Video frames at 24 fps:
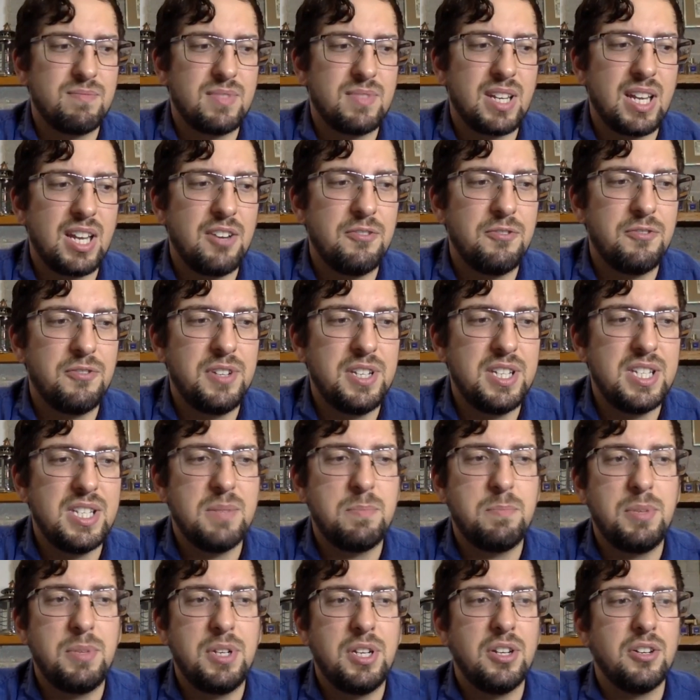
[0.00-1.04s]
kind of
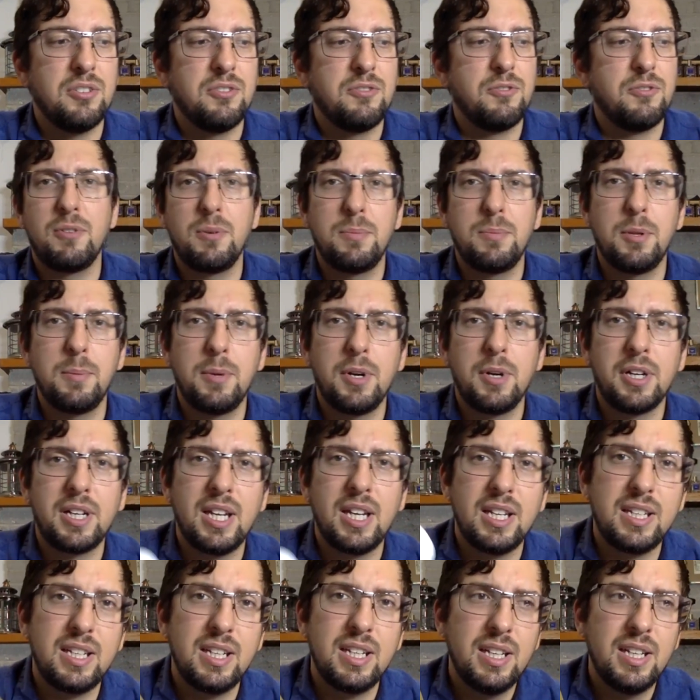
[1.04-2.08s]
disappeared from the
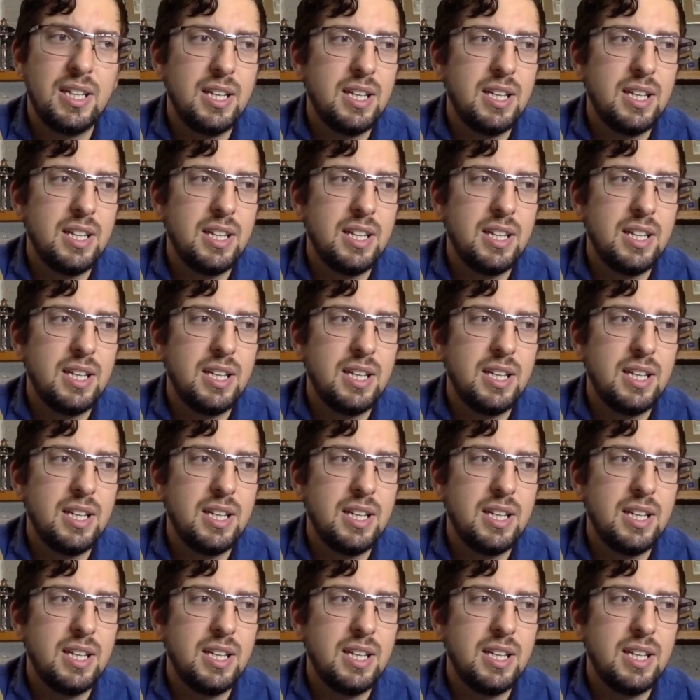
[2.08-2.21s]
market.